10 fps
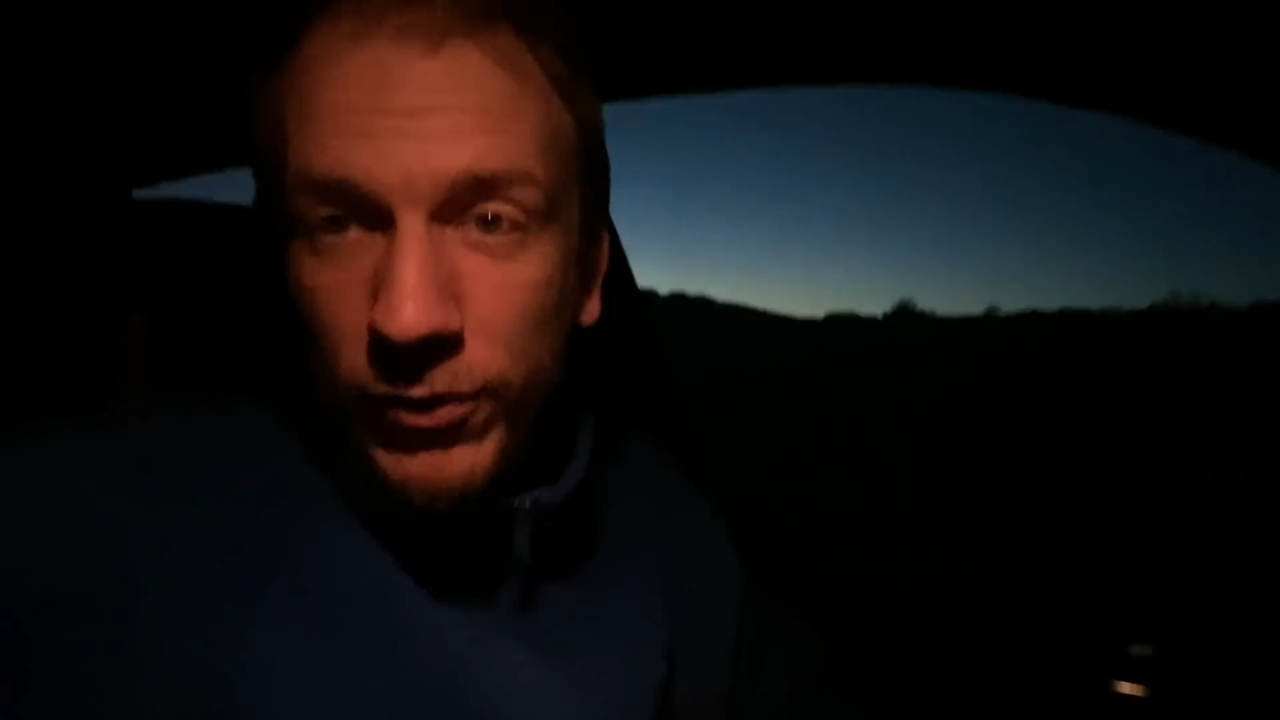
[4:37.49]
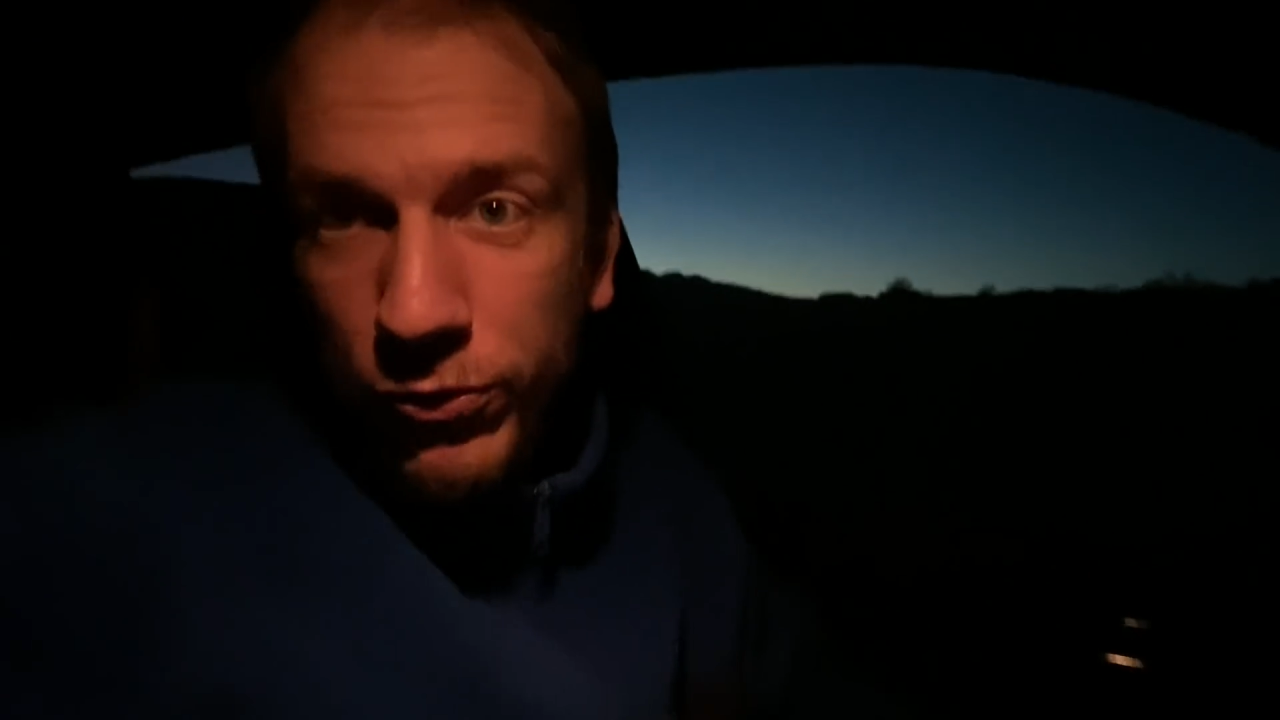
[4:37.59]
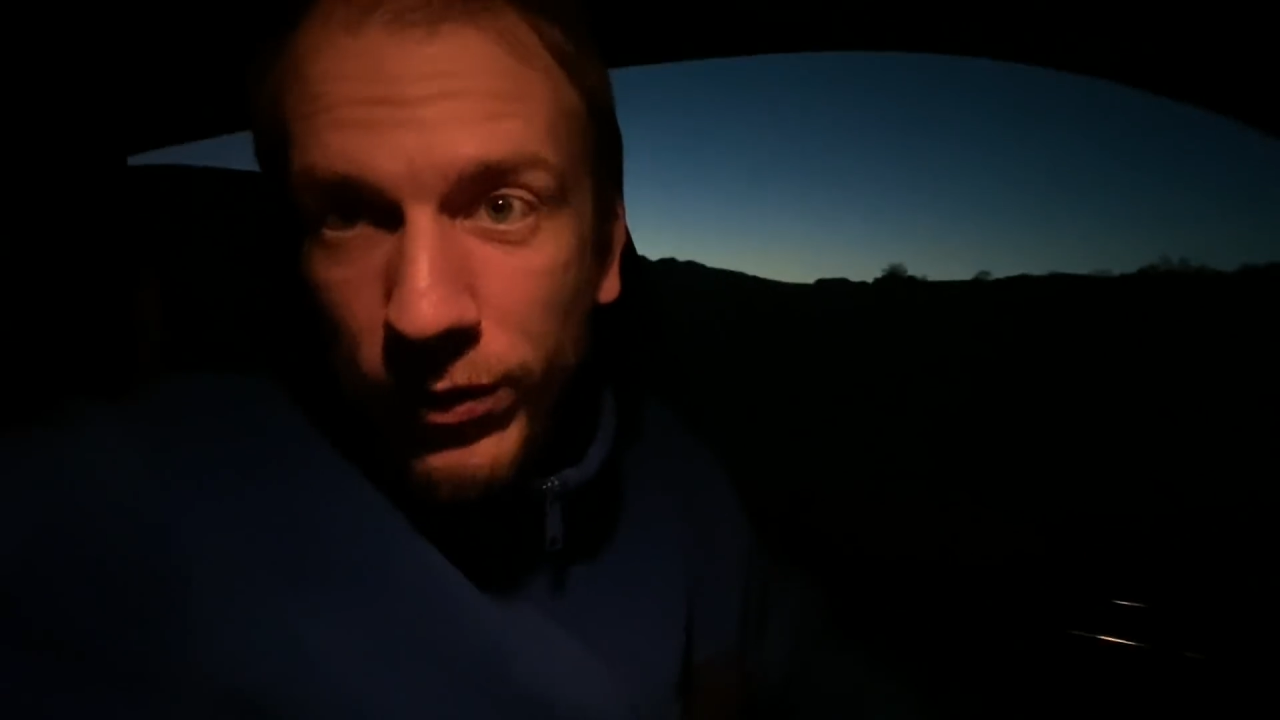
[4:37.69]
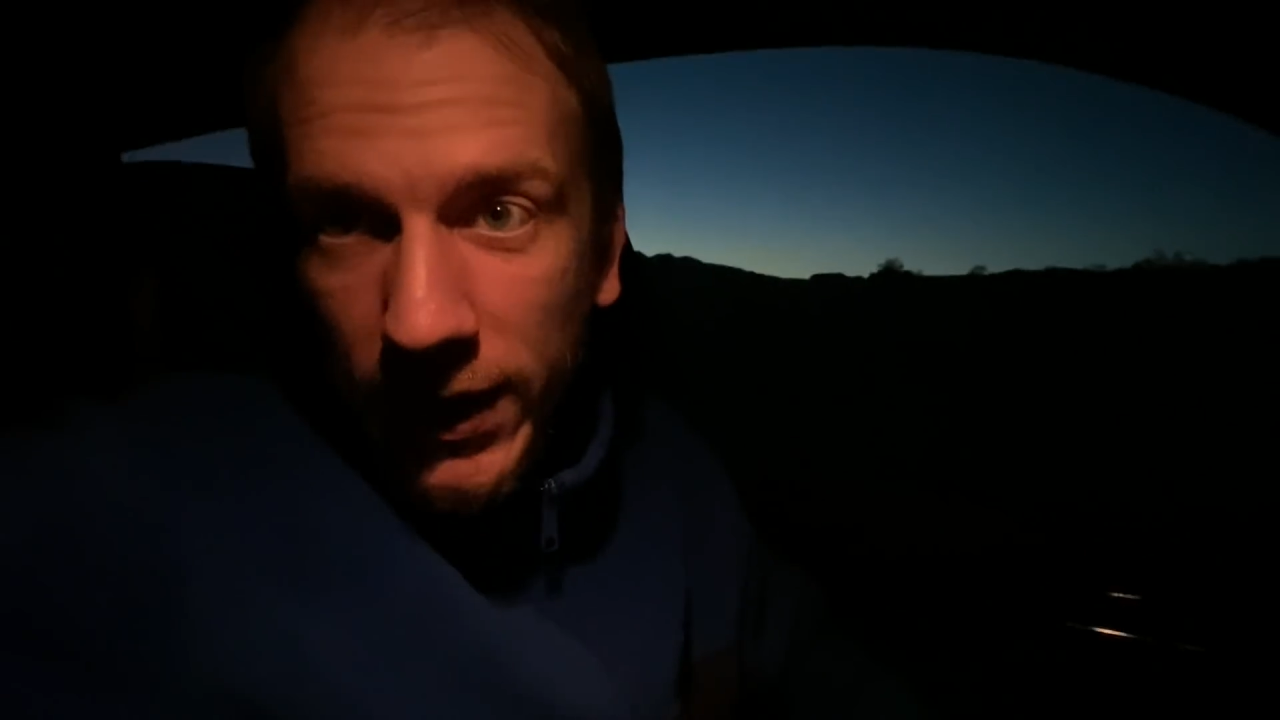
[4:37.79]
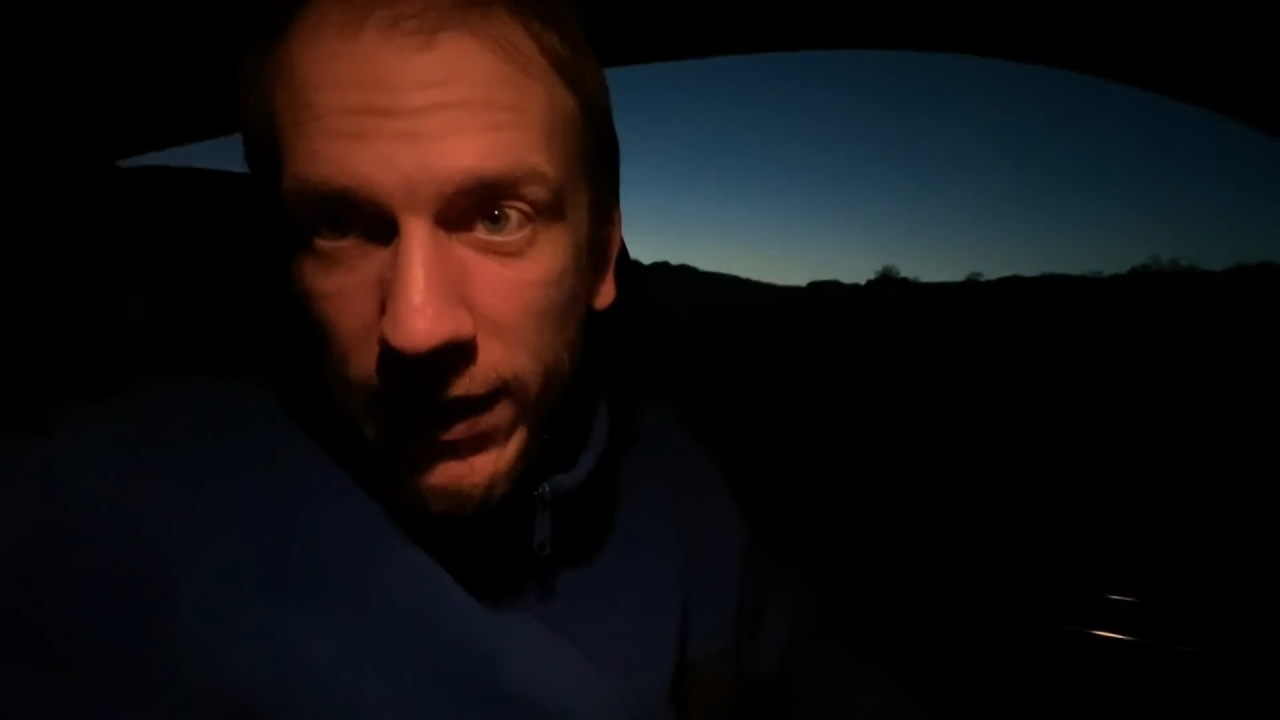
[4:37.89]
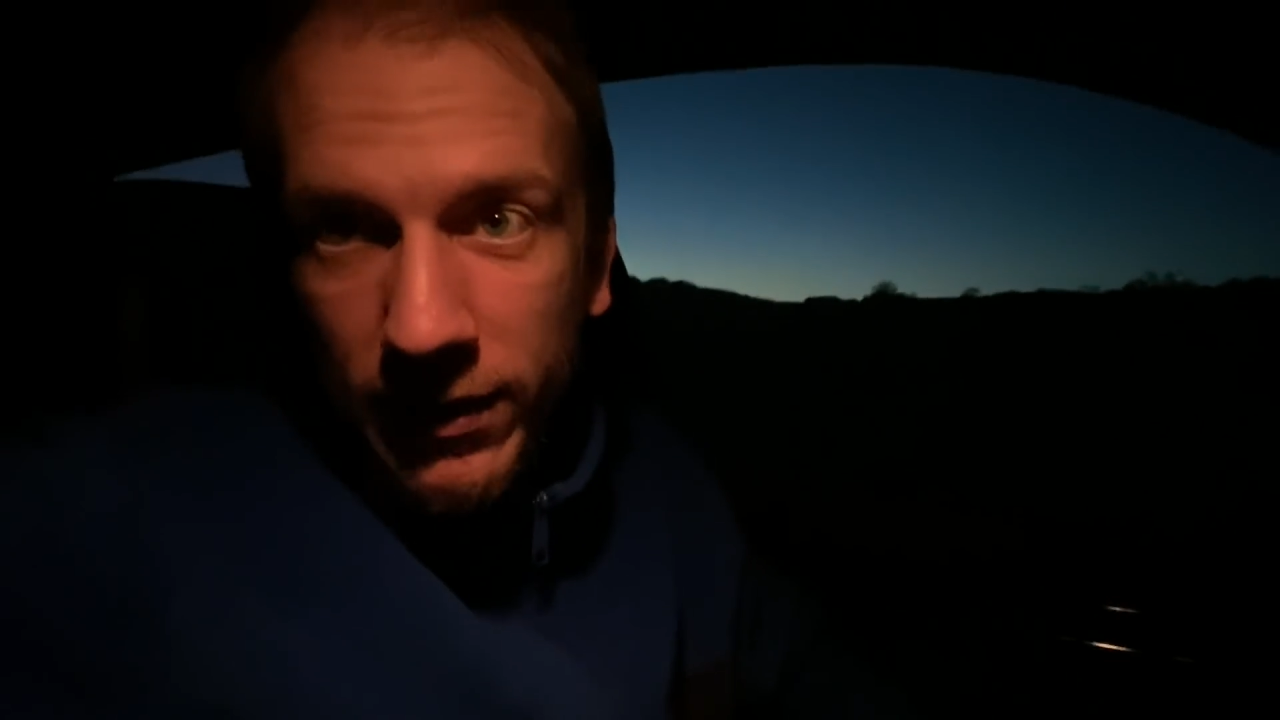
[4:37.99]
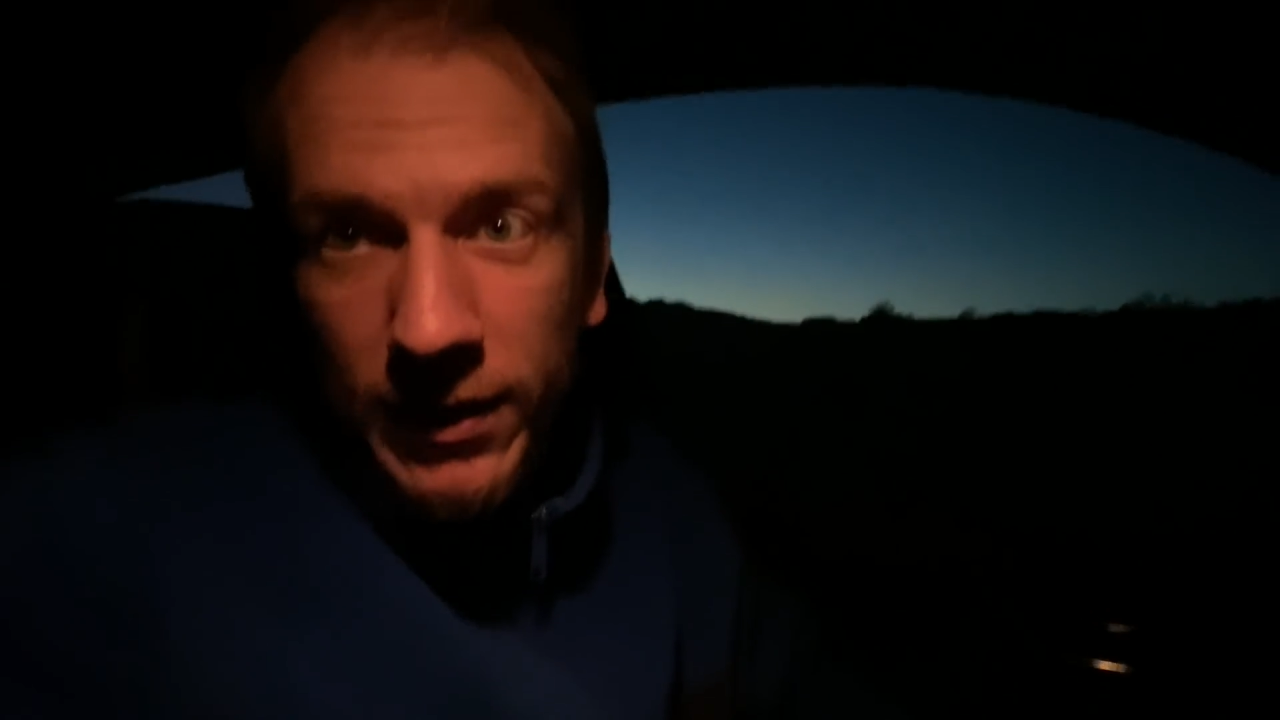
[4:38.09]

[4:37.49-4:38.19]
tonight